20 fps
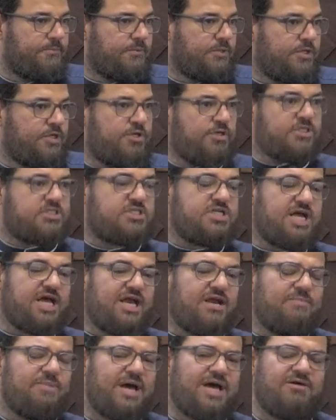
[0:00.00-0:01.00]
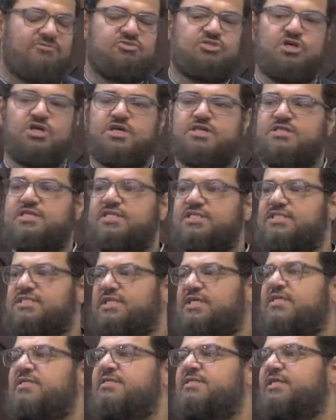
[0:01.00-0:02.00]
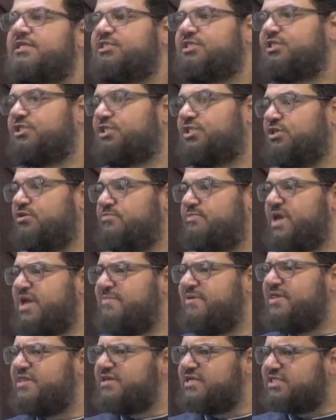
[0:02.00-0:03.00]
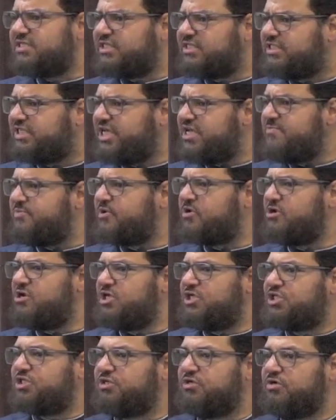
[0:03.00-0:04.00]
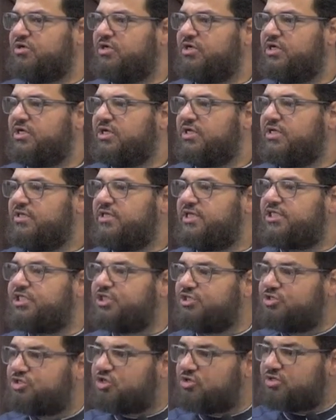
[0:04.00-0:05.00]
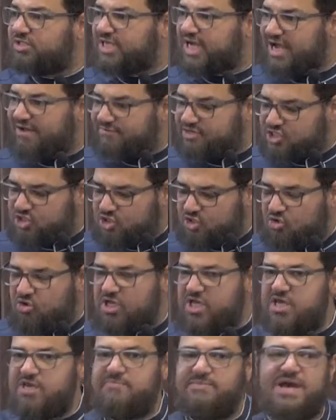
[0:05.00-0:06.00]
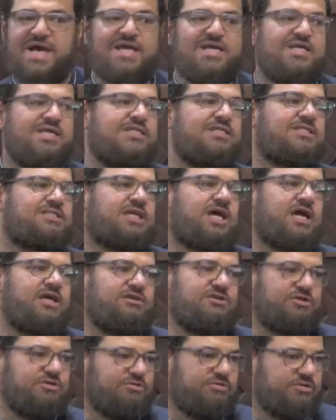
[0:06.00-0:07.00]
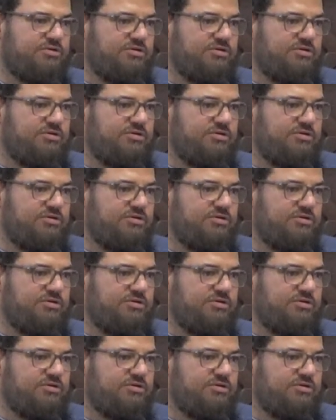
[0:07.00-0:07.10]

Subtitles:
It's not about the sin that you do. Maybe there is a deeper issue that you don't have a strong iman inside you,